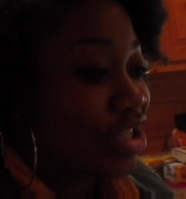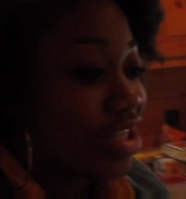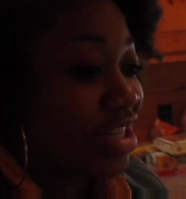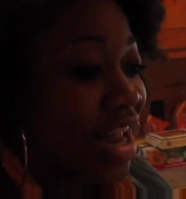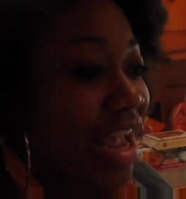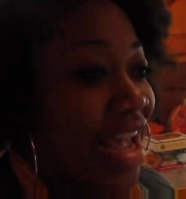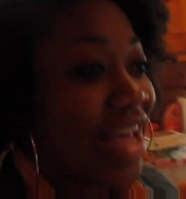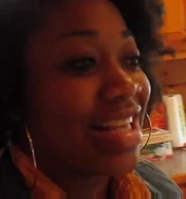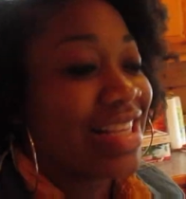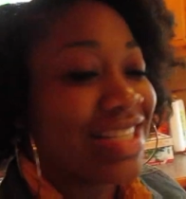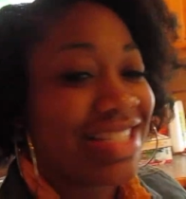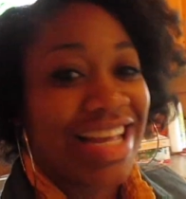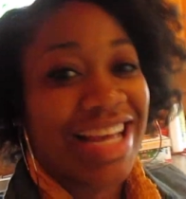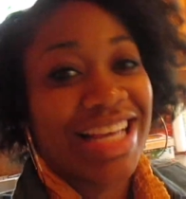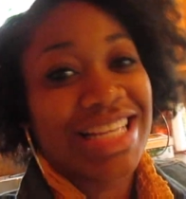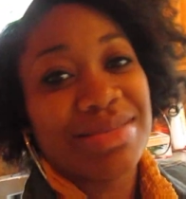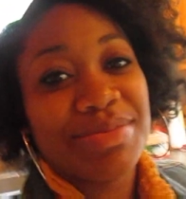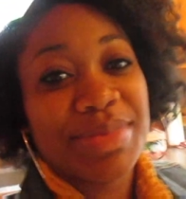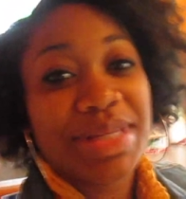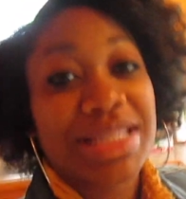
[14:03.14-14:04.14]
today is
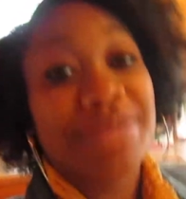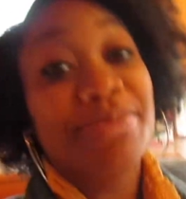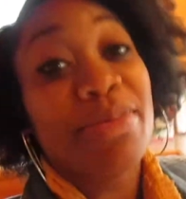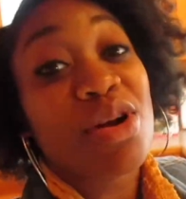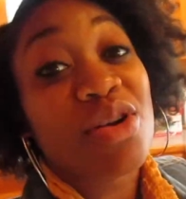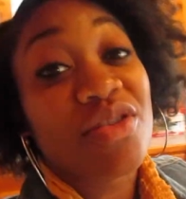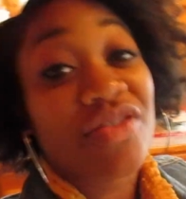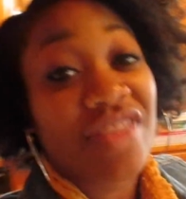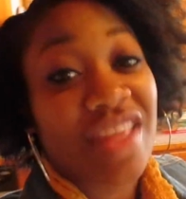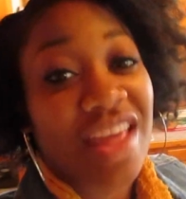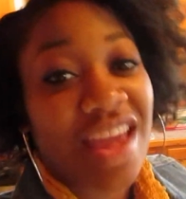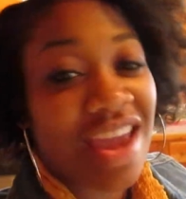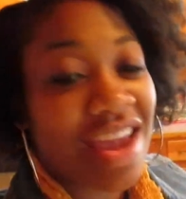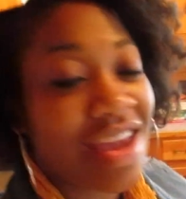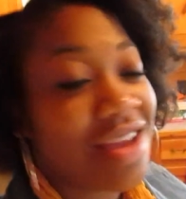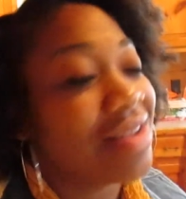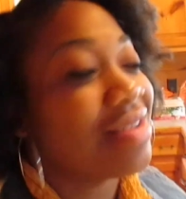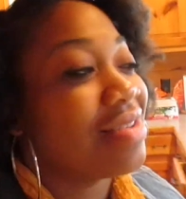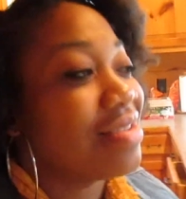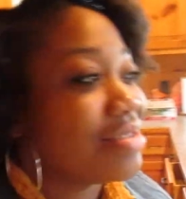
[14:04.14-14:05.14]
Desmond's
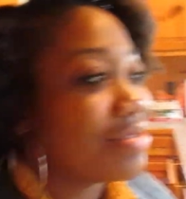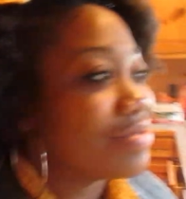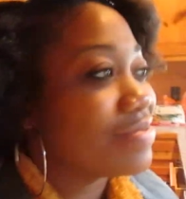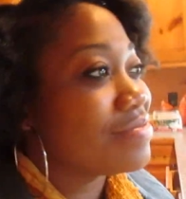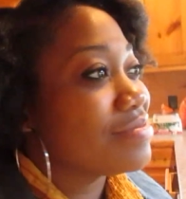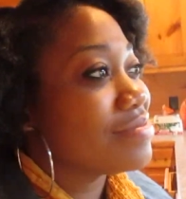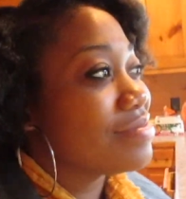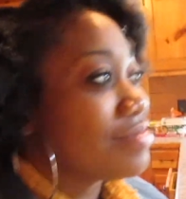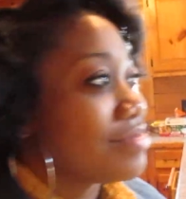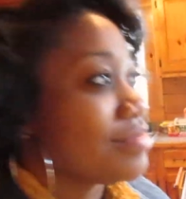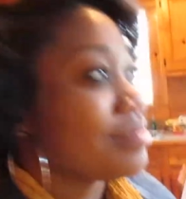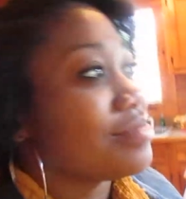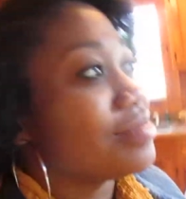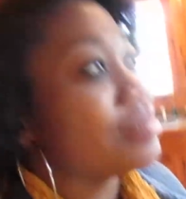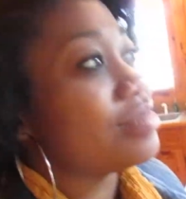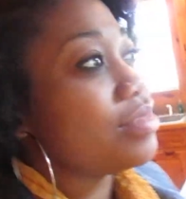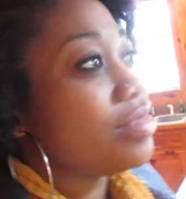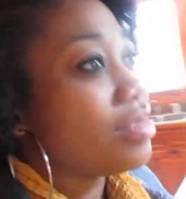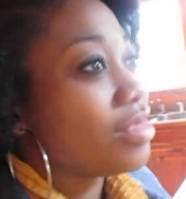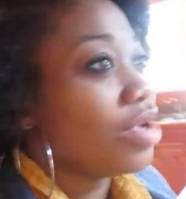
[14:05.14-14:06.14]
birthday.
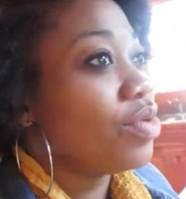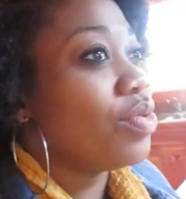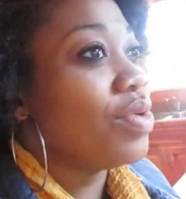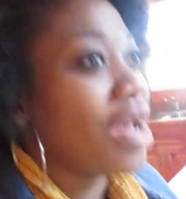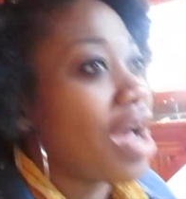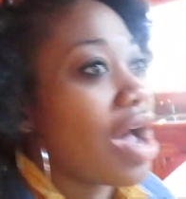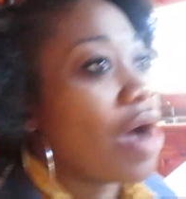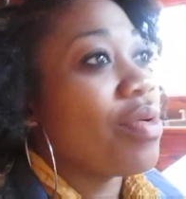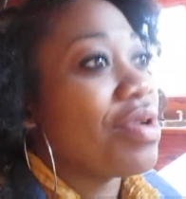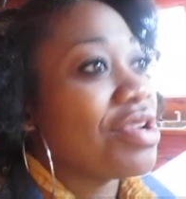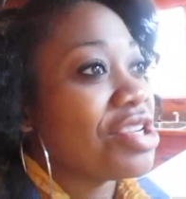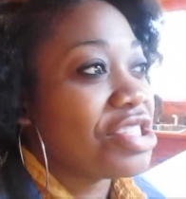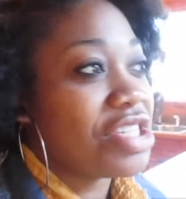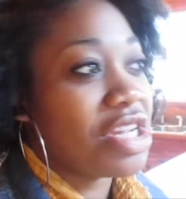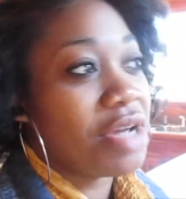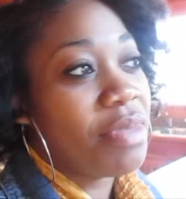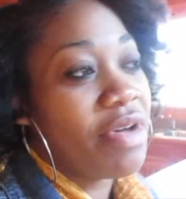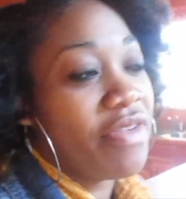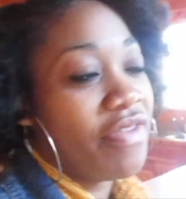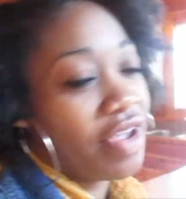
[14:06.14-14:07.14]
We all wish
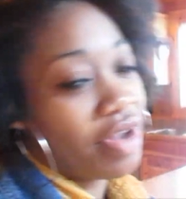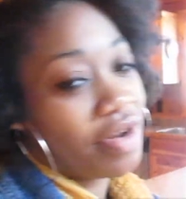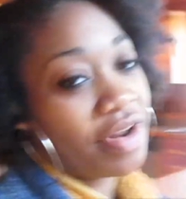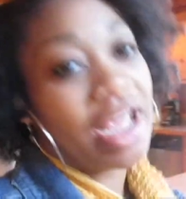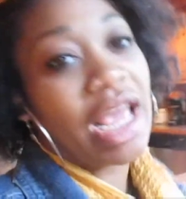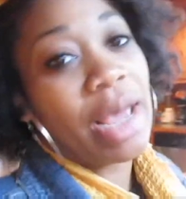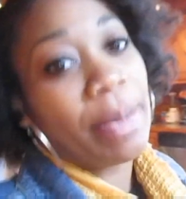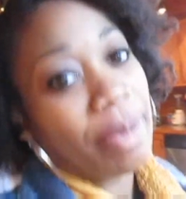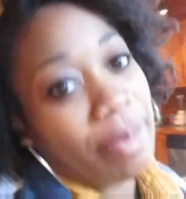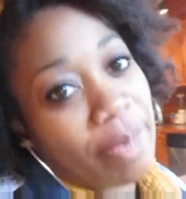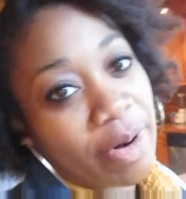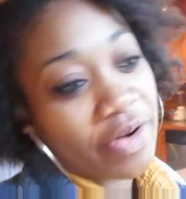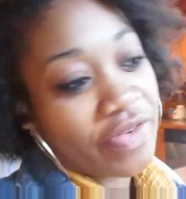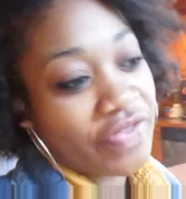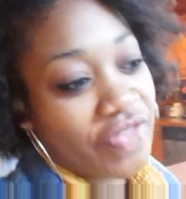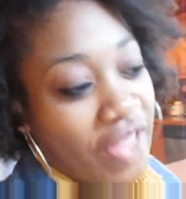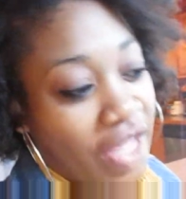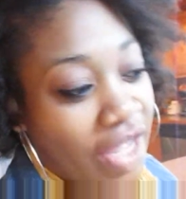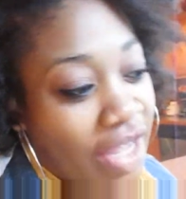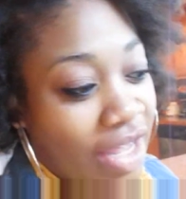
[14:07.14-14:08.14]
him a very happy
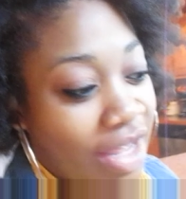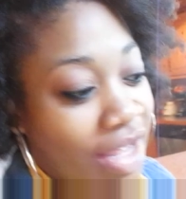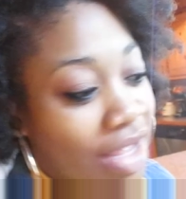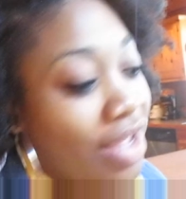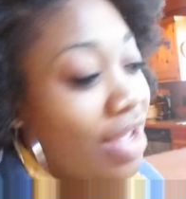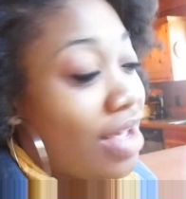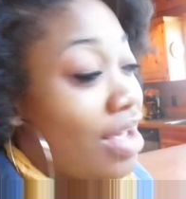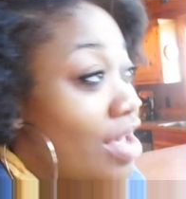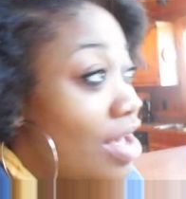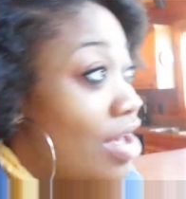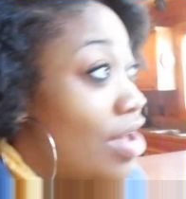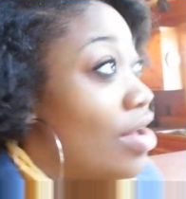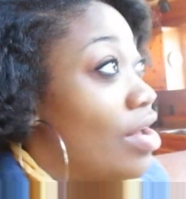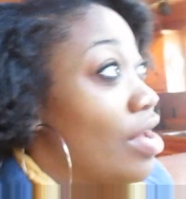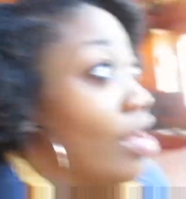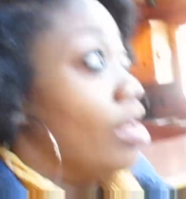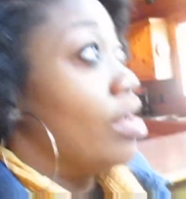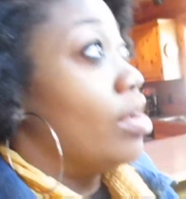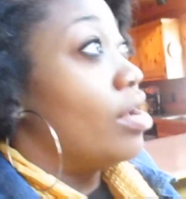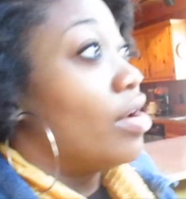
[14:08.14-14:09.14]
birthday.
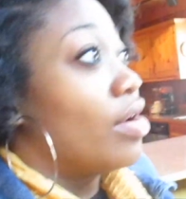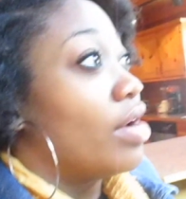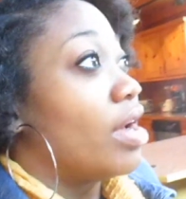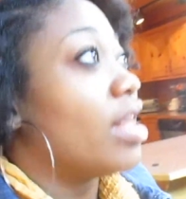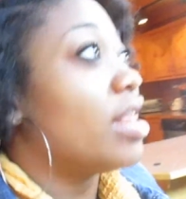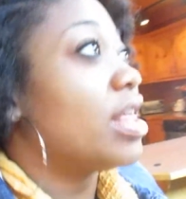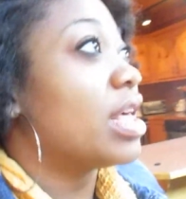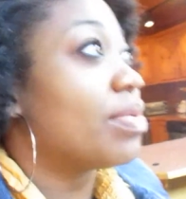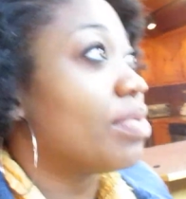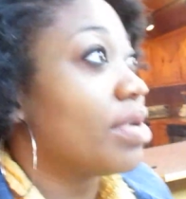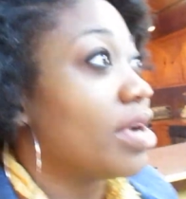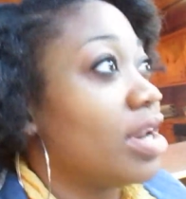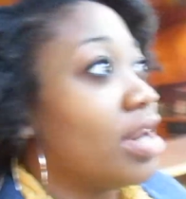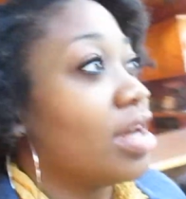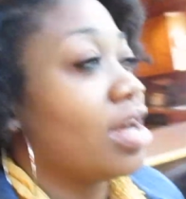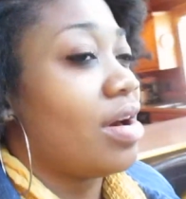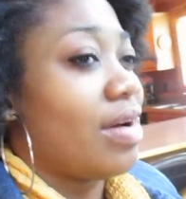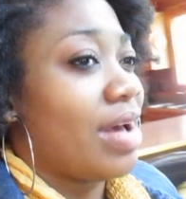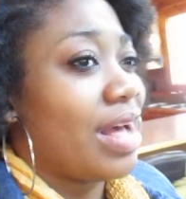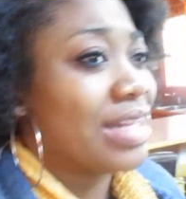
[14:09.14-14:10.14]
I think we're gonna
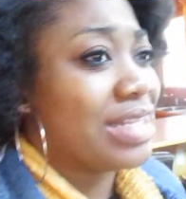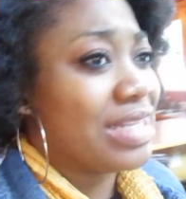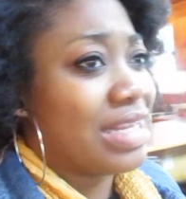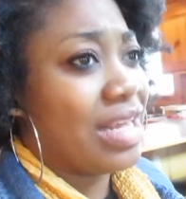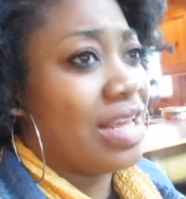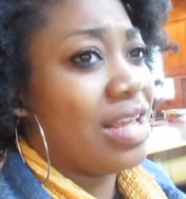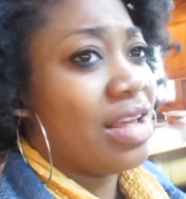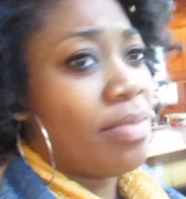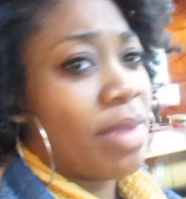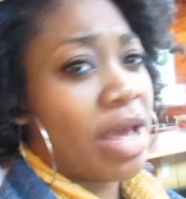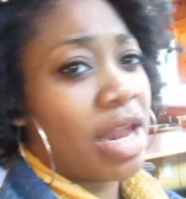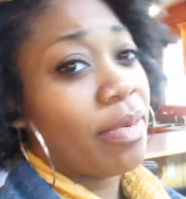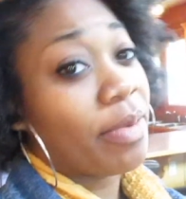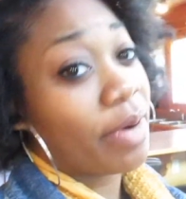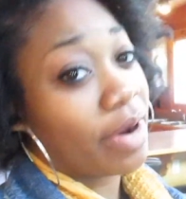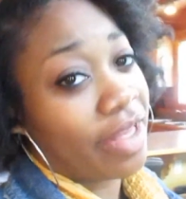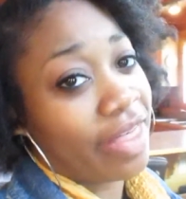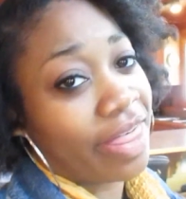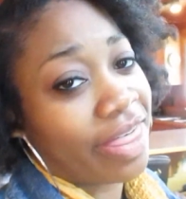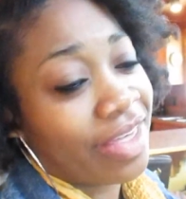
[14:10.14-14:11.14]
go out. I'm out of
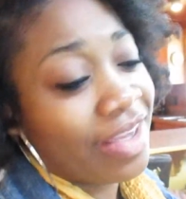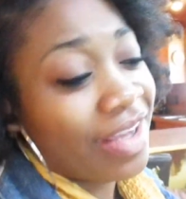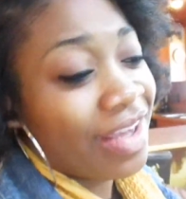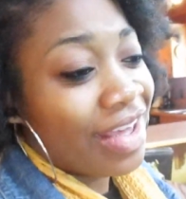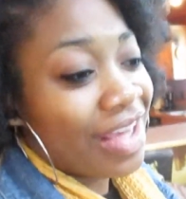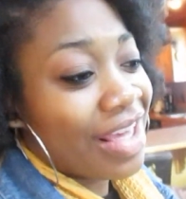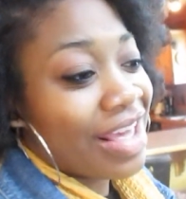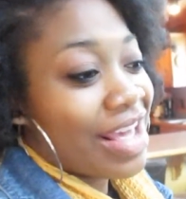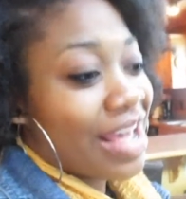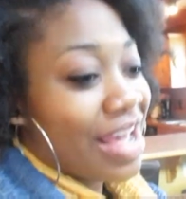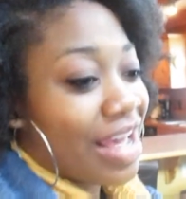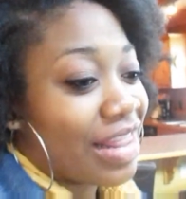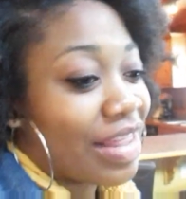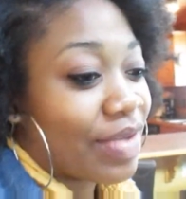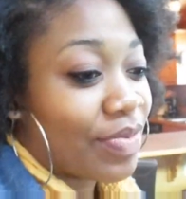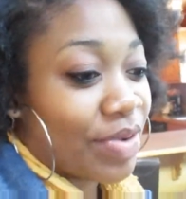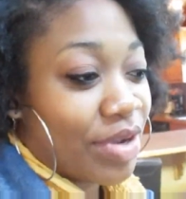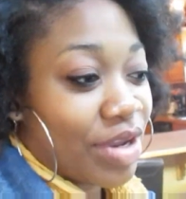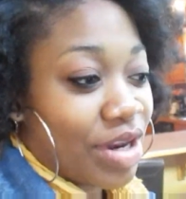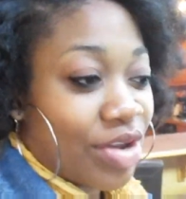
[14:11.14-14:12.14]
breath. I think
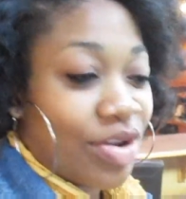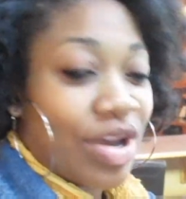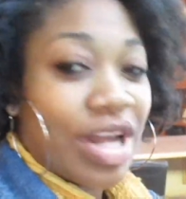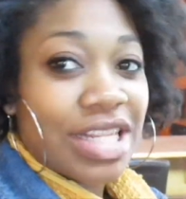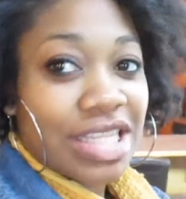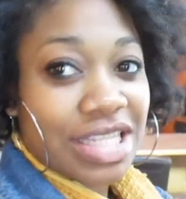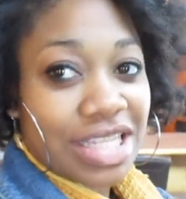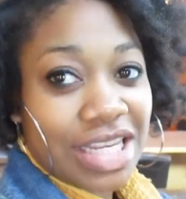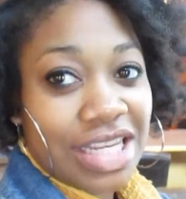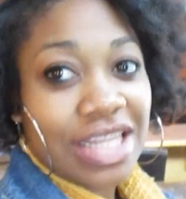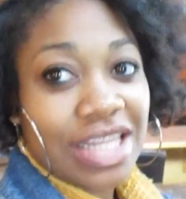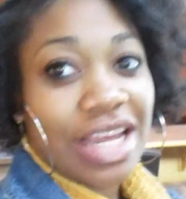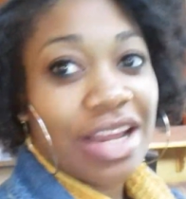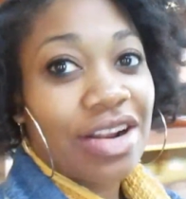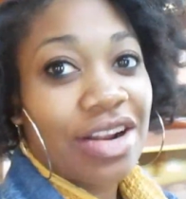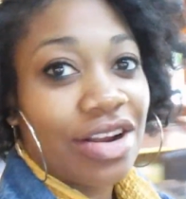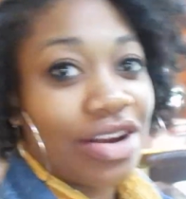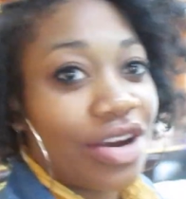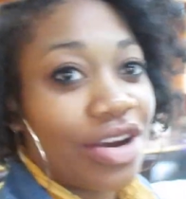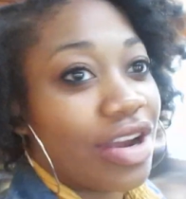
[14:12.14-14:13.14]
we're gonna go out to eat
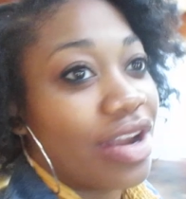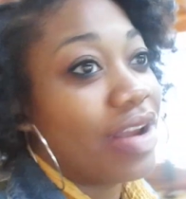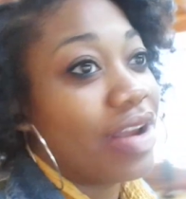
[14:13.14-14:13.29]
later on.